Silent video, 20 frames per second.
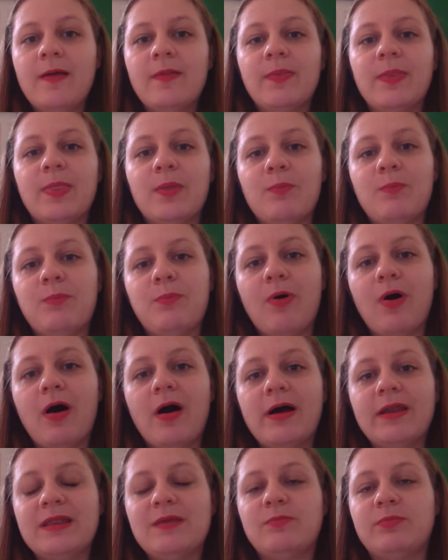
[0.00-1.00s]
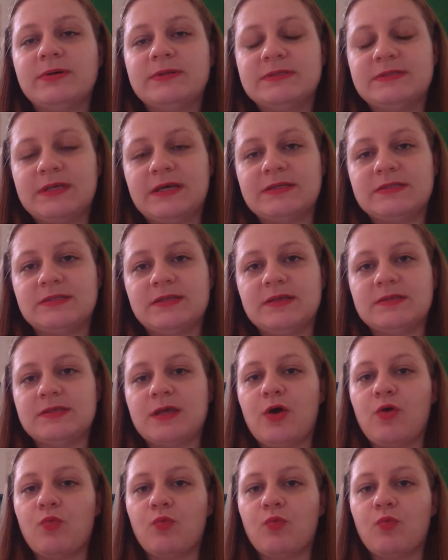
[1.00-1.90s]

the body possesses a